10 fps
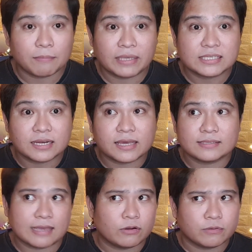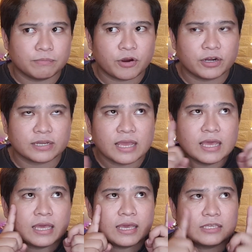basically the southern part
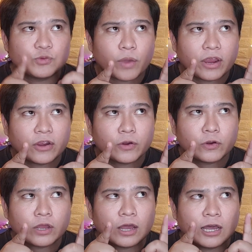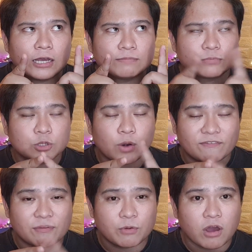is where
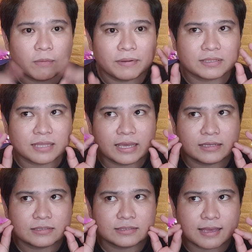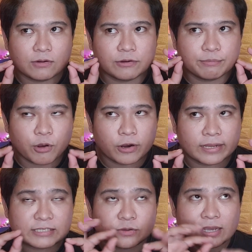correct if I'm wrong, but like southern
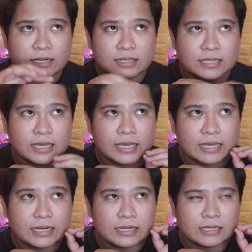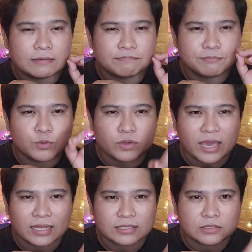part is located in
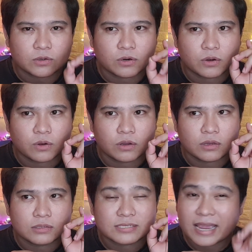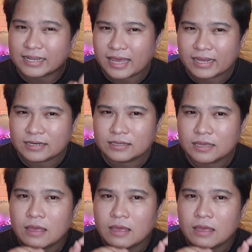Phuket, Thailand.